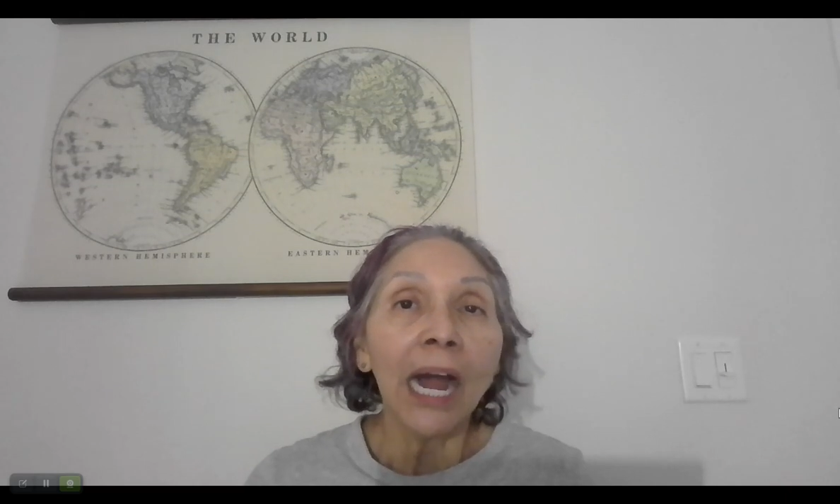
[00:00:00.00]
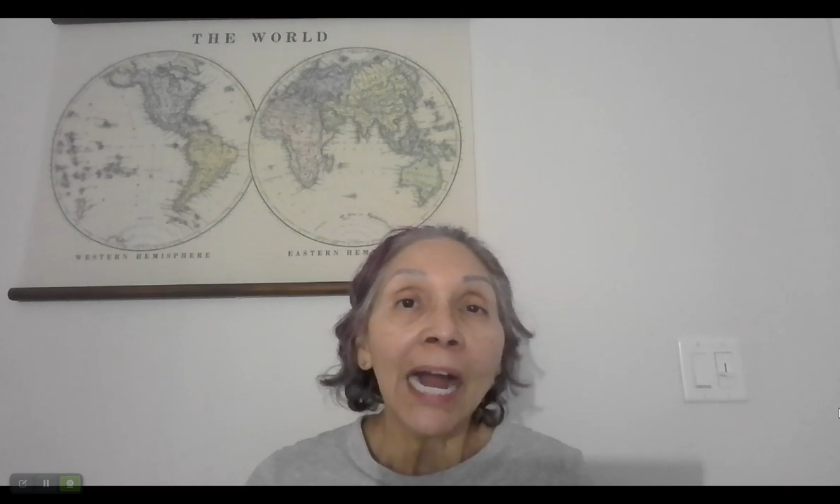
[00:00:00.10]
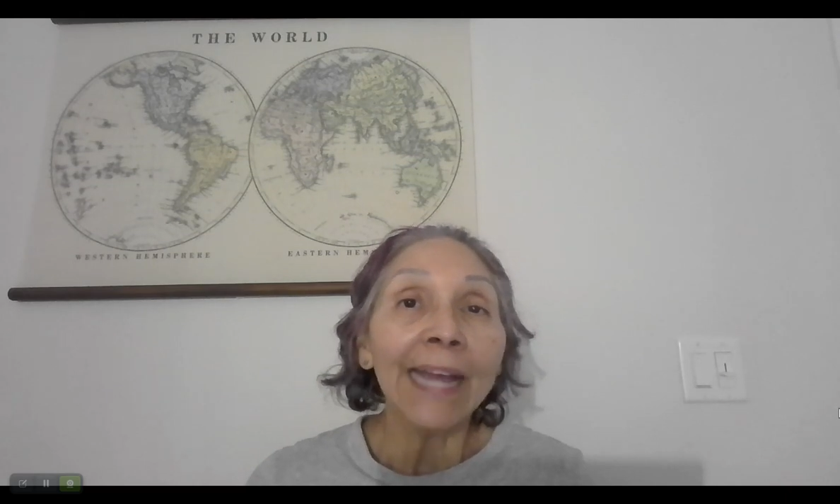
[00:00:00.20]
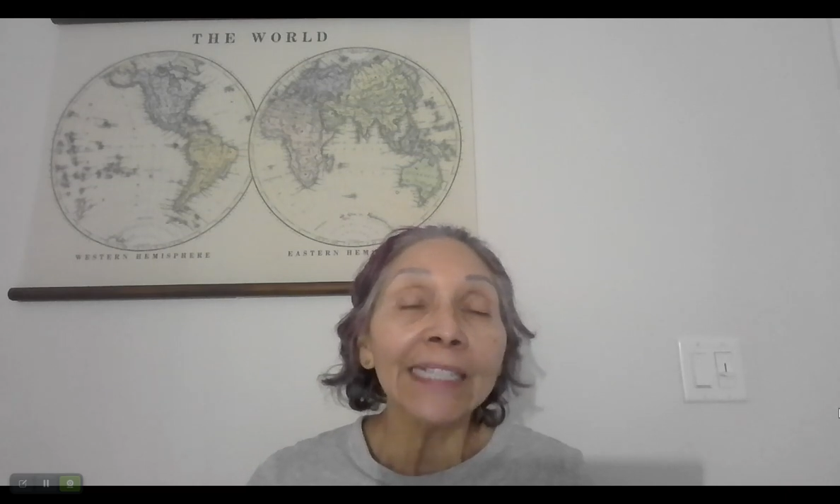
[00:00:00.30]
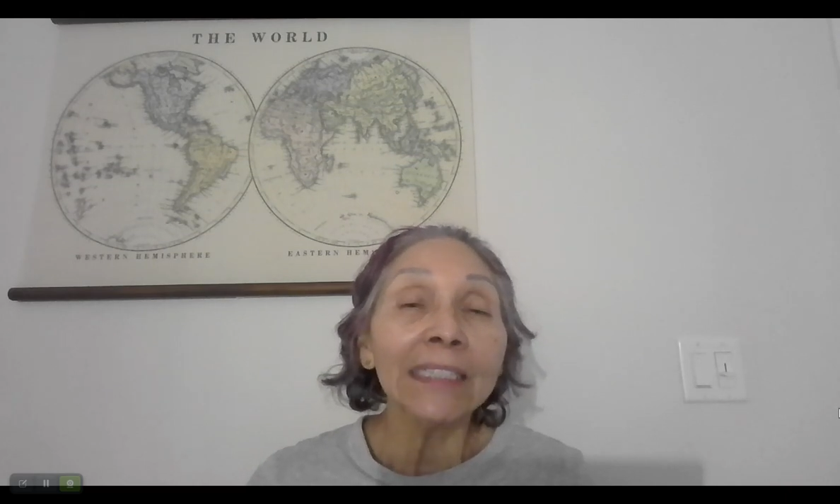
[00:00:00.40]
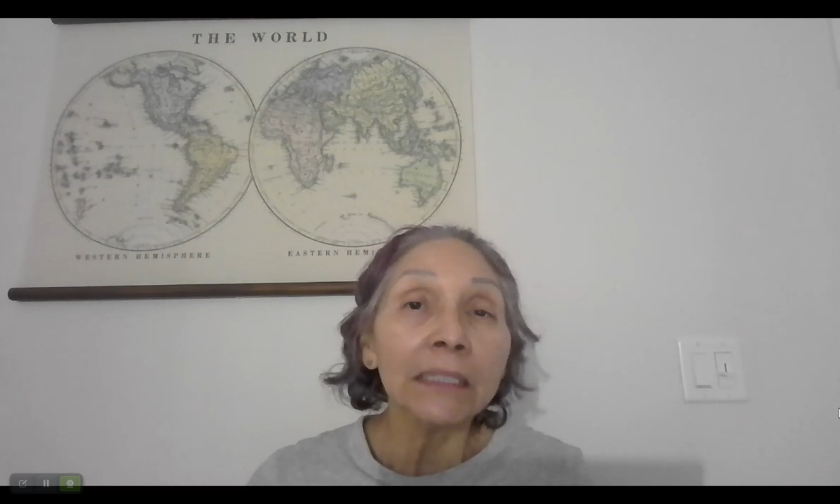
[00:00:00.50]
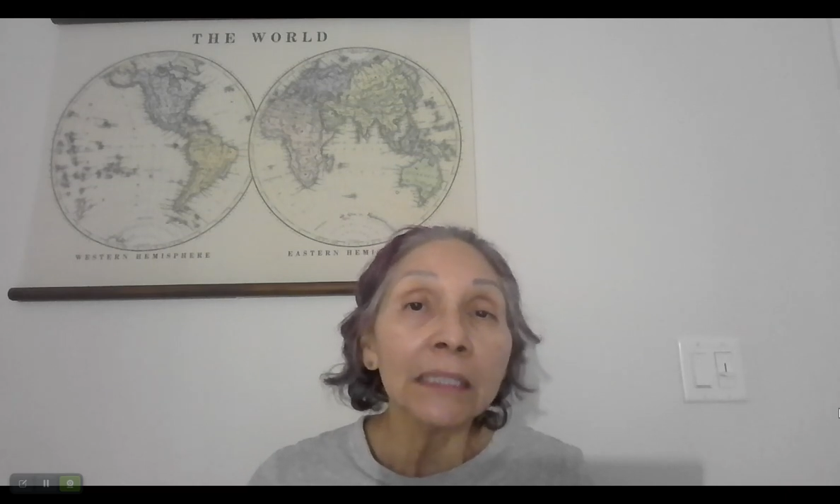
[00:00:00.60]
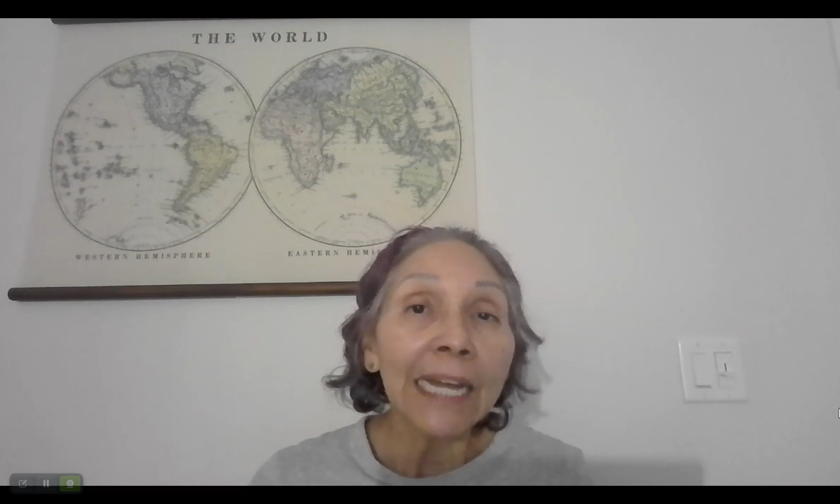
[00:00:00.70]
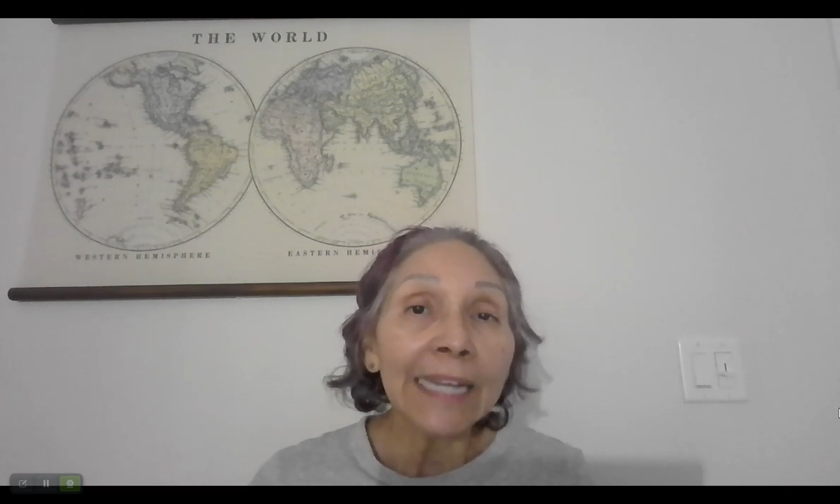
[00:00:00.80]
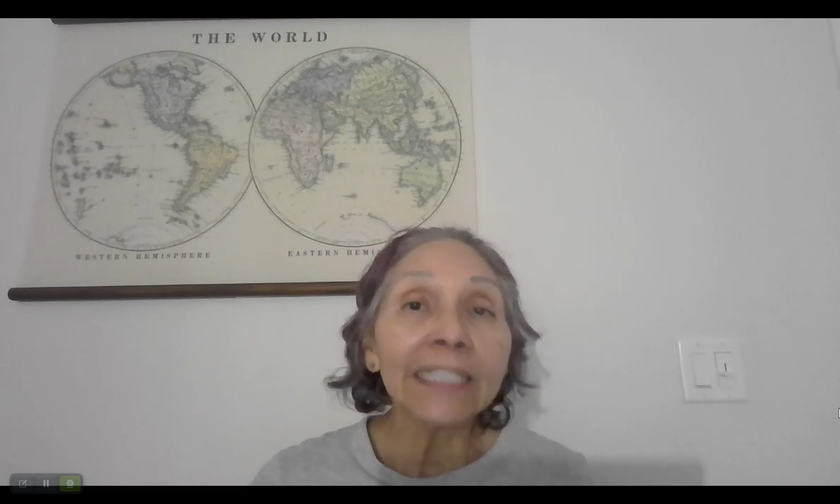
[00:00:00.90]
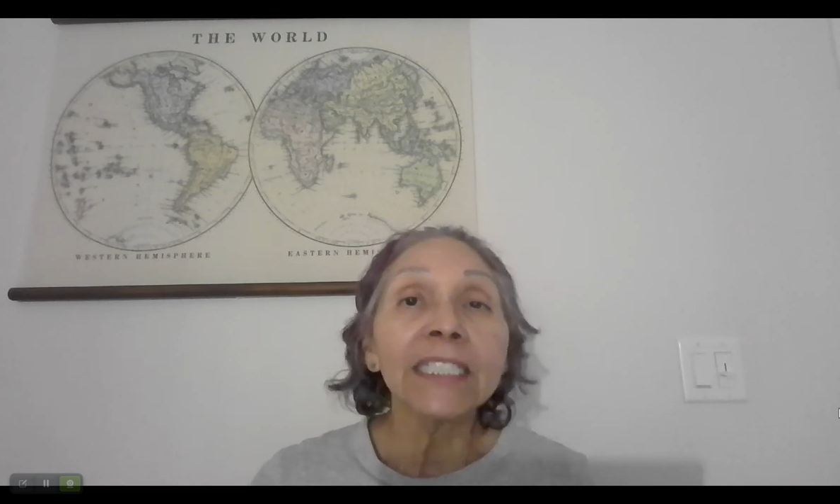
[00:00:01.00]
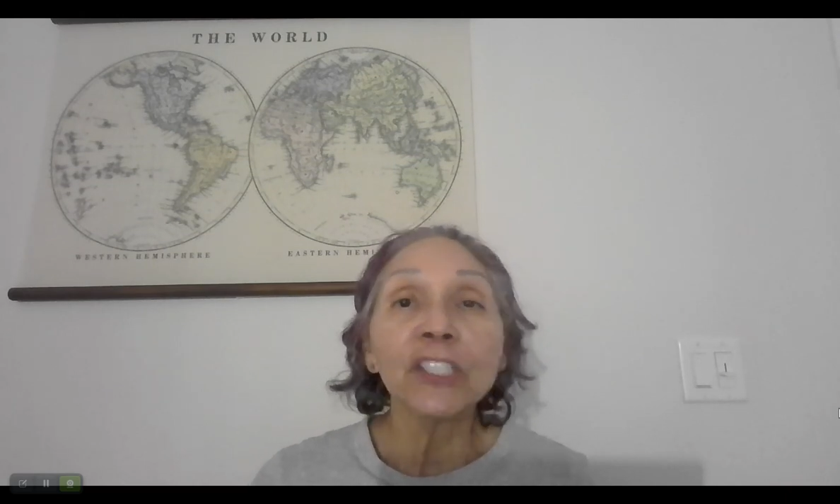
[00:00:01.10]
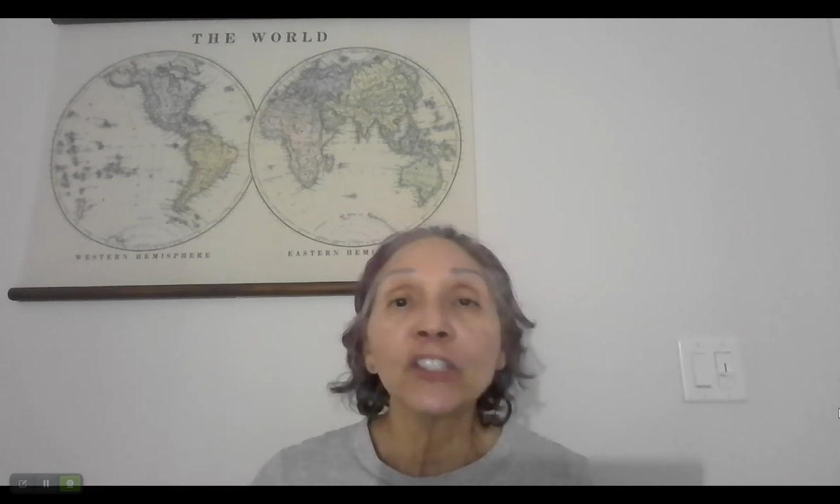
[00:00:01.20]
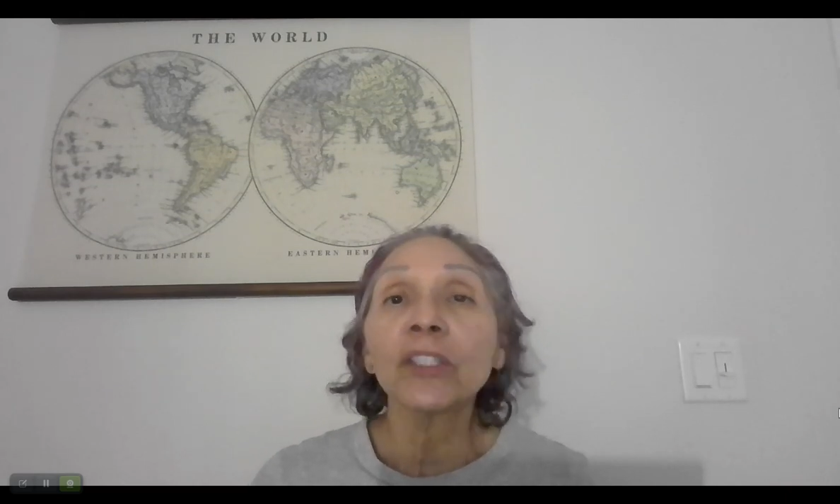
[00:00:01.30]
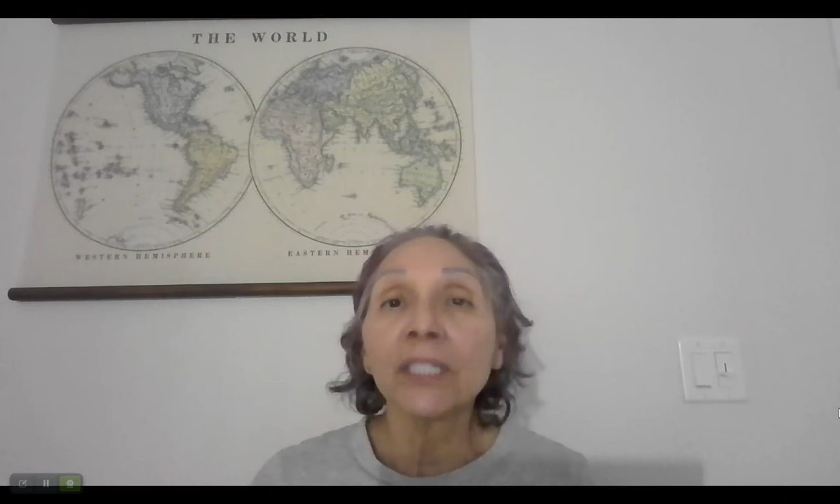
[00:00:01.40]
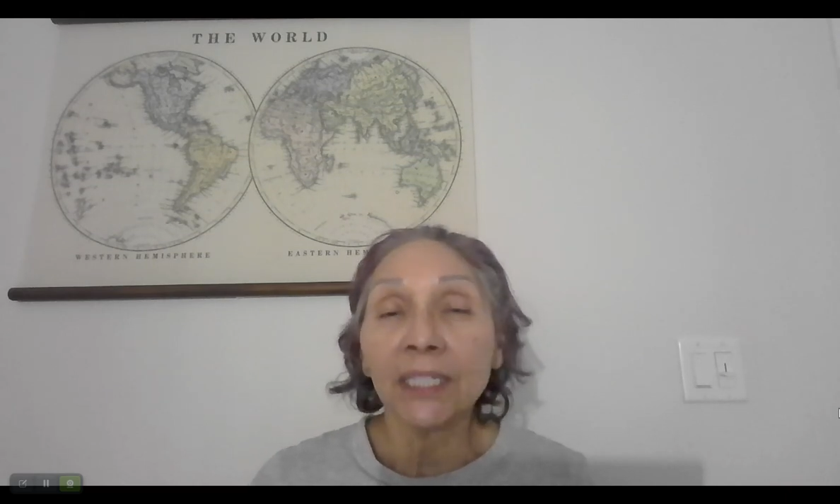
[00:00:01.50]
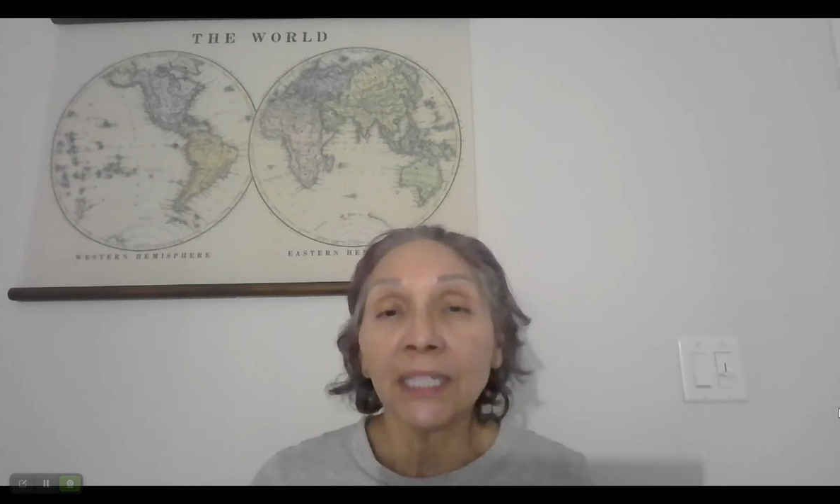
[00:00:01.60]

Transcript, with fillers: I like teaching this